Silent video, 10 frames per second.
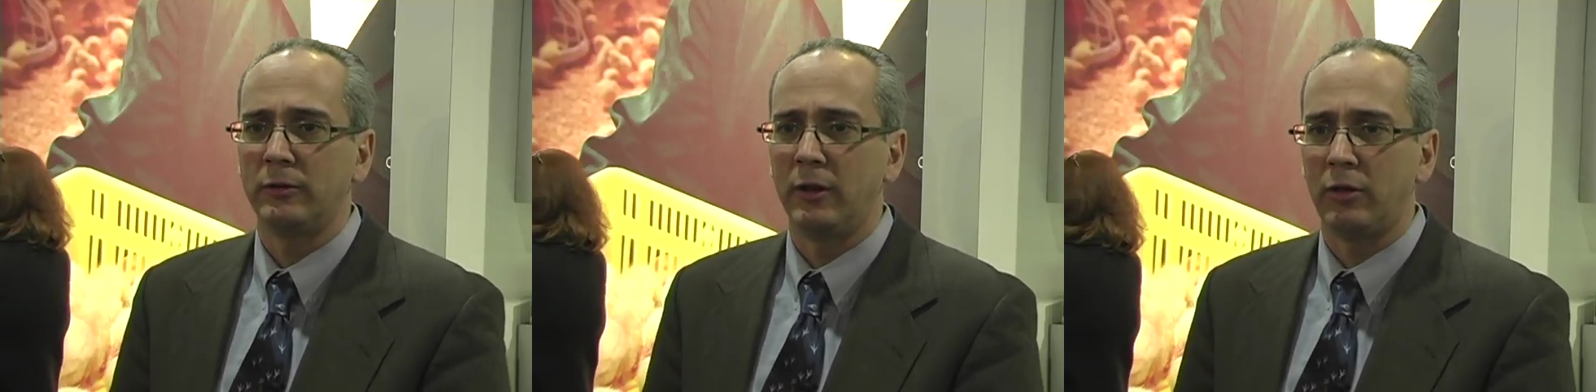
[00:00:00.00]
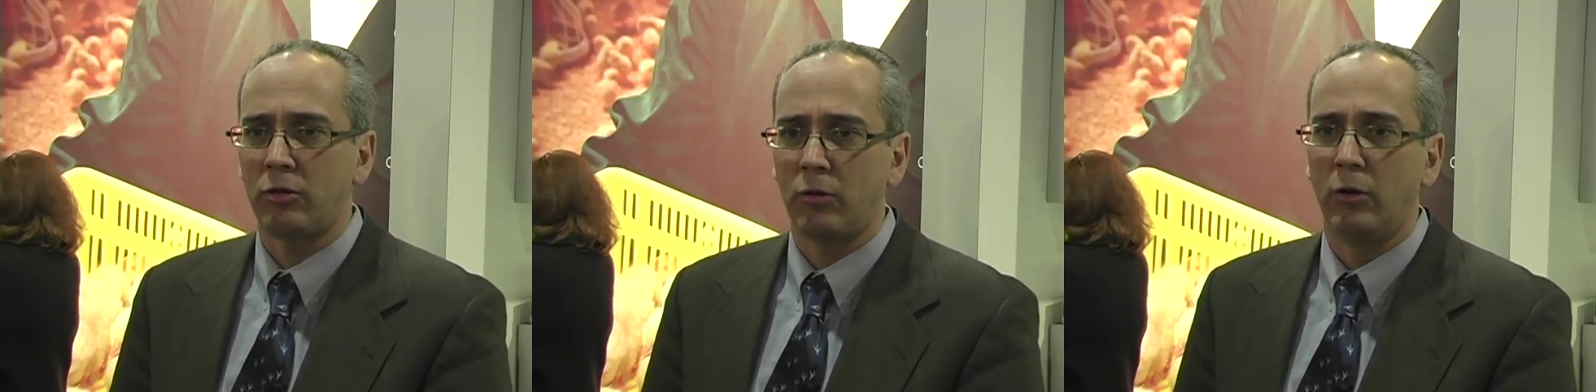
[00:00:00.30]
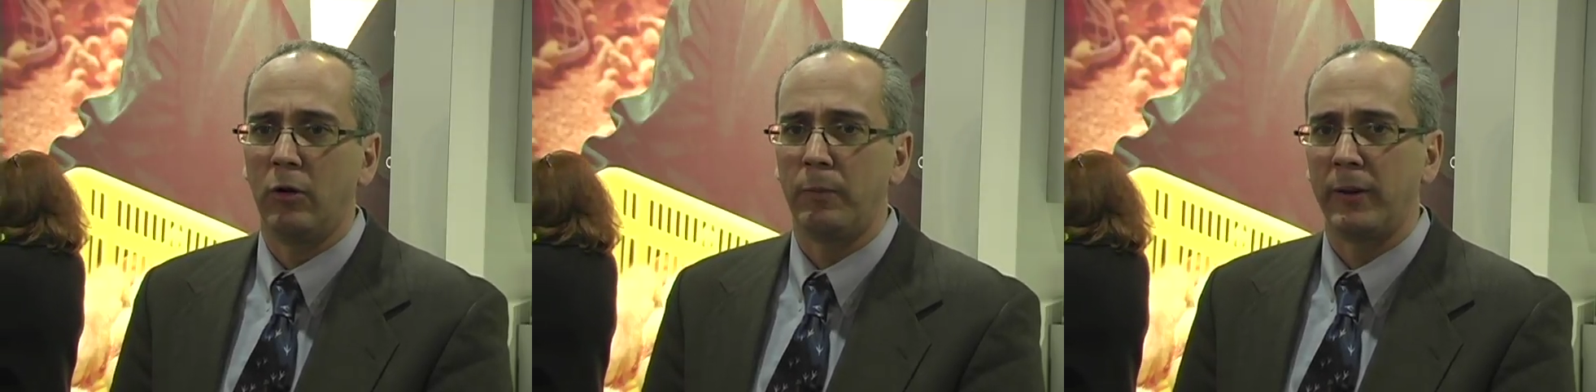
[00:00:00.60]
the
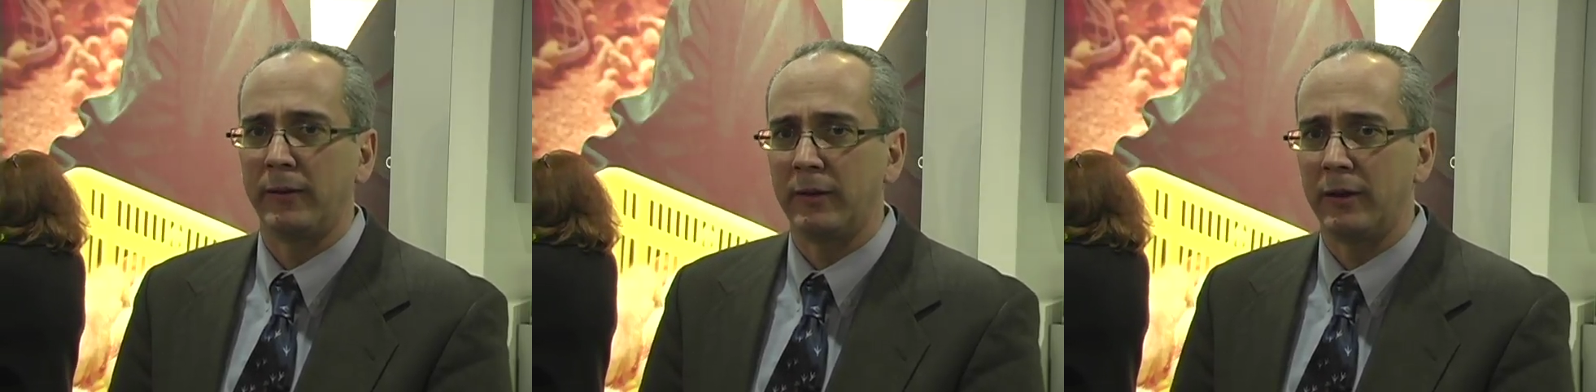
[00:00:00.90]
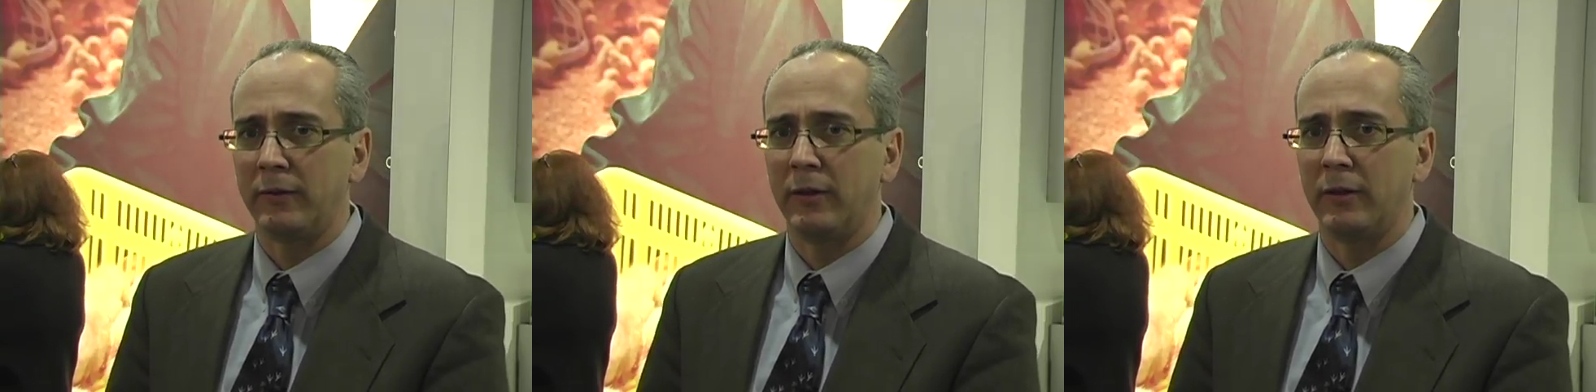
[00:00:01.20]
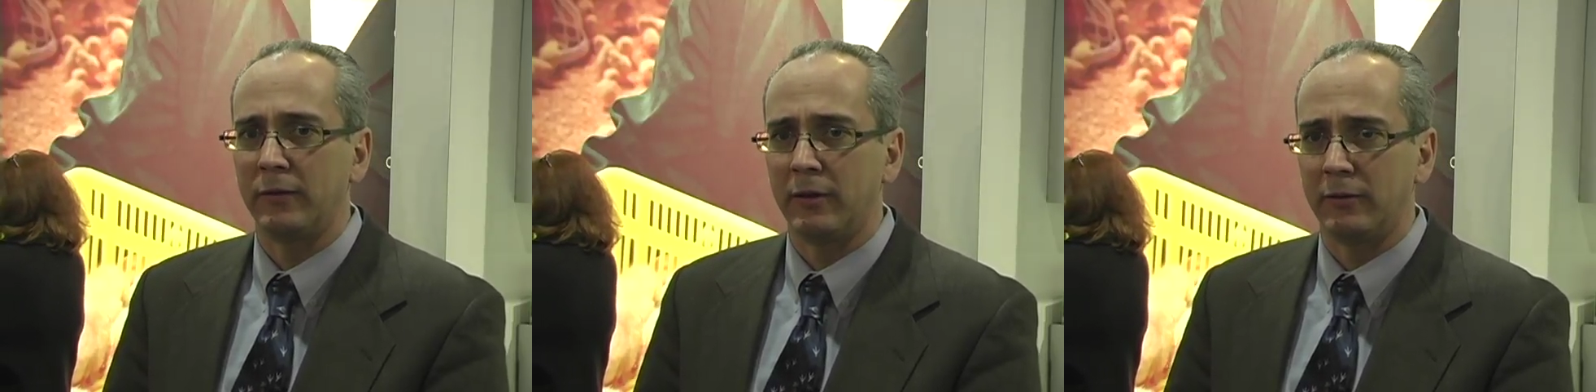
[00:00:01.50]
scope and the,
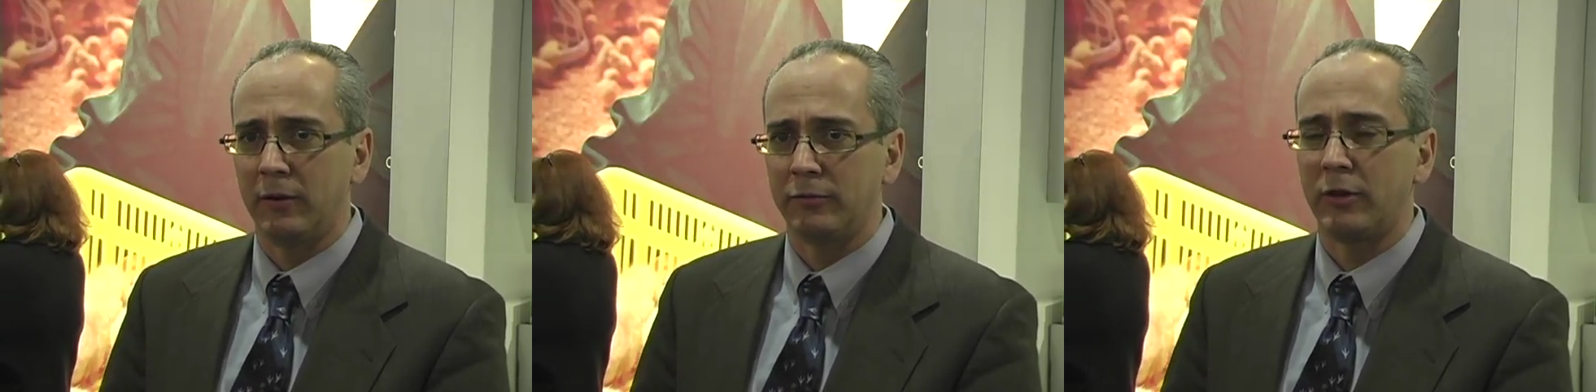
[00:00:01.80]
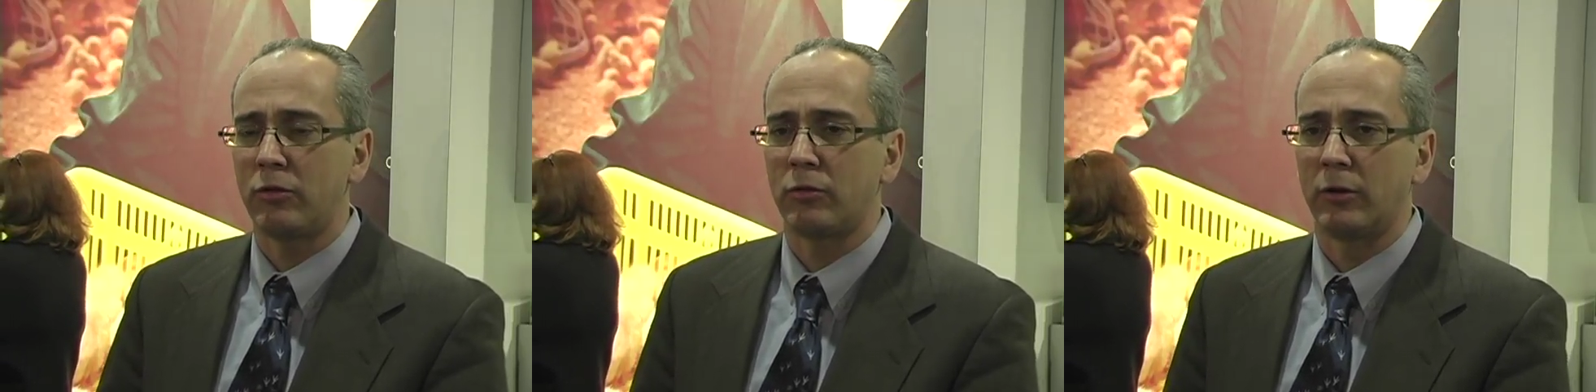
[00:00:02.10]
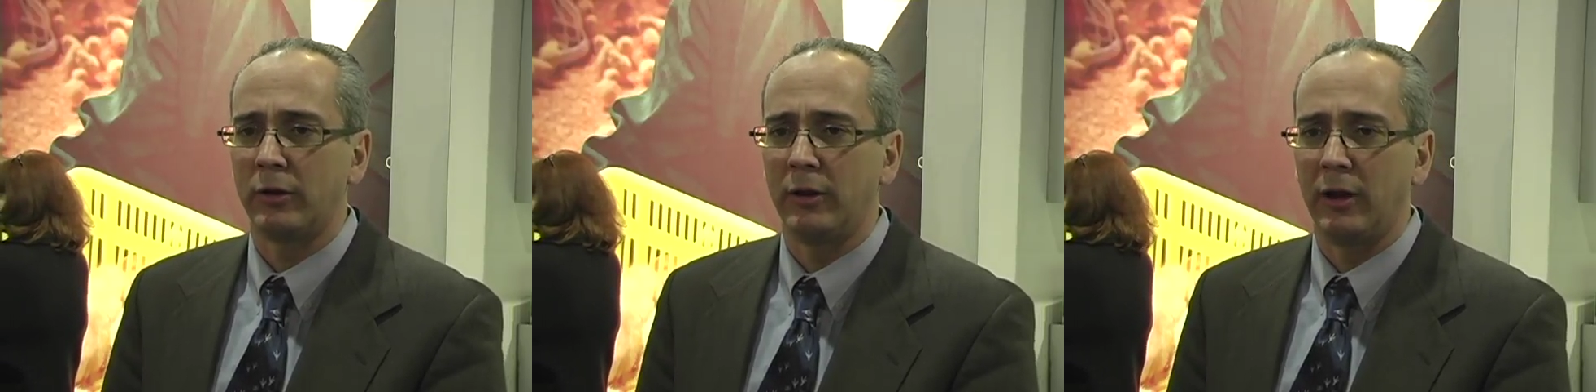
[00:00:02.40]
the, the, of the
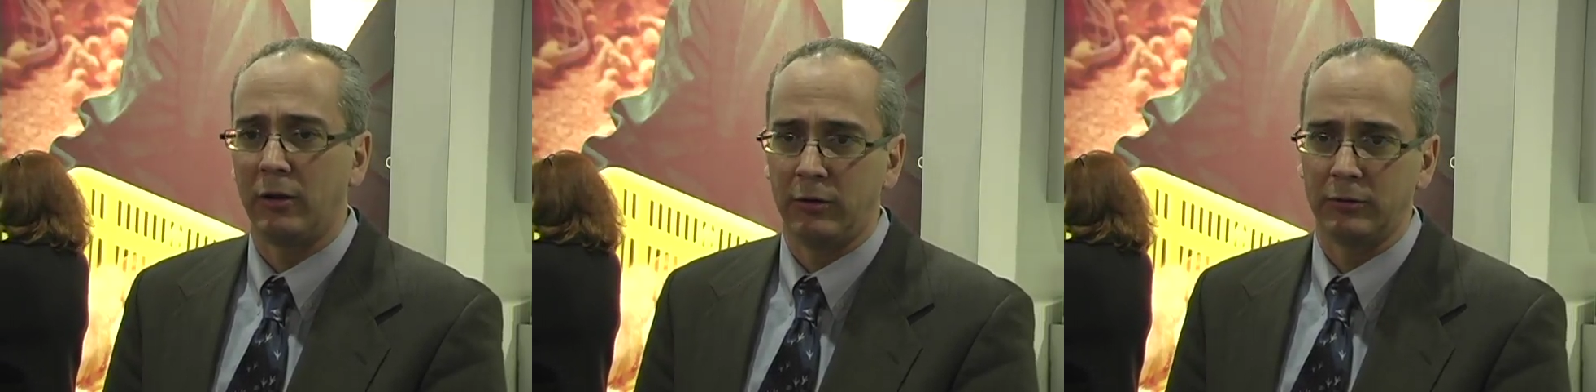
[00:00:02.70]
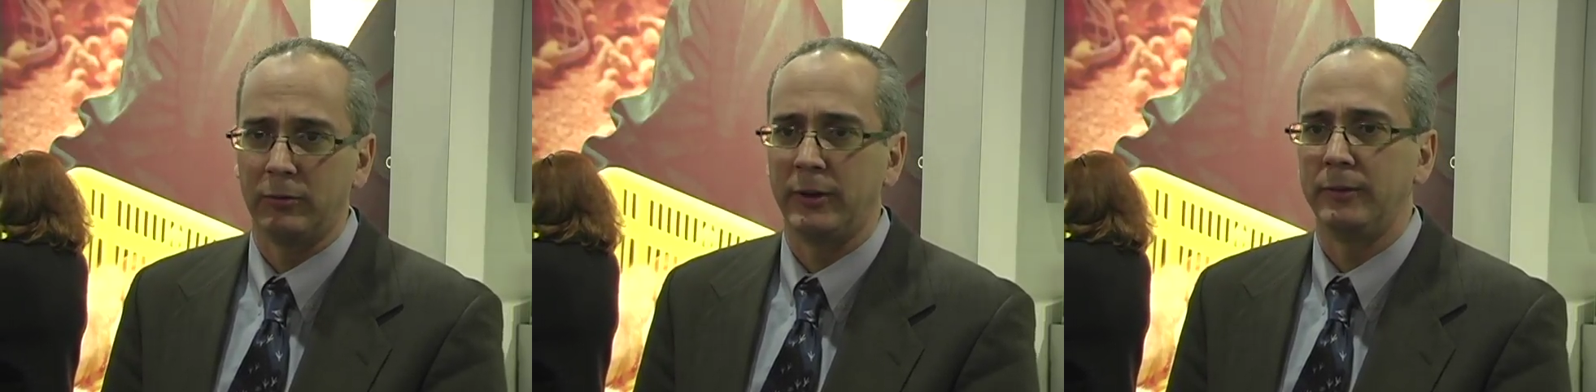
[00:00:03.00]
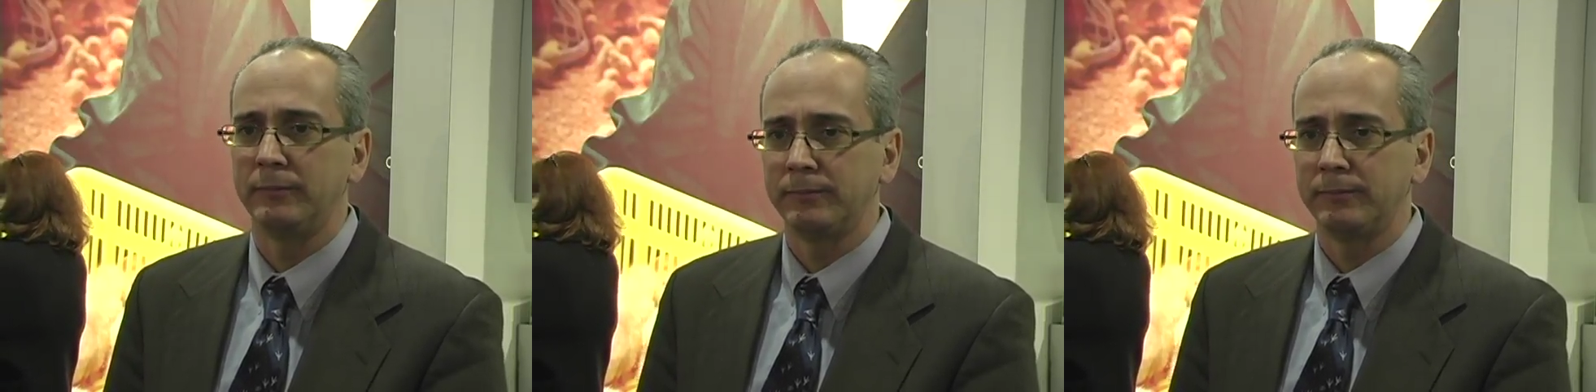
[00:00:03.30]
story along the way.